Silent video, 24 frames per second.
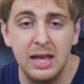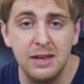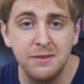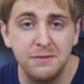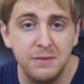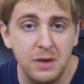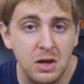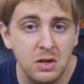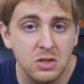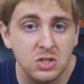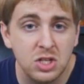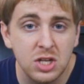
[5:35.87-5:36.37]

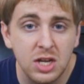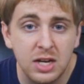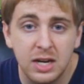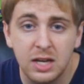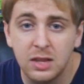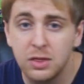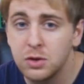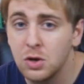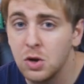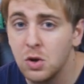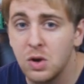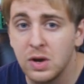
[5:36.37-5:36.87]
If I was going
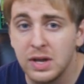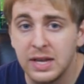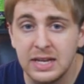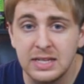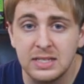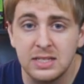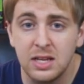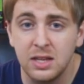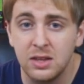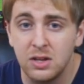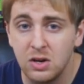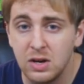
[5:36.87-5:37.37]
to throw a
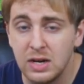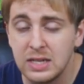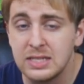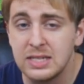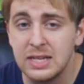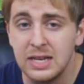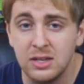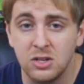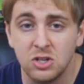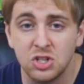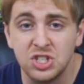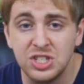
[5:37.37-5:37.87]
guess out there, I'd
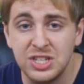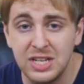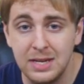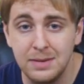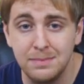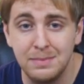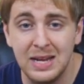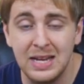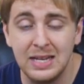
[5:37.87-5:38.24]
say there's 10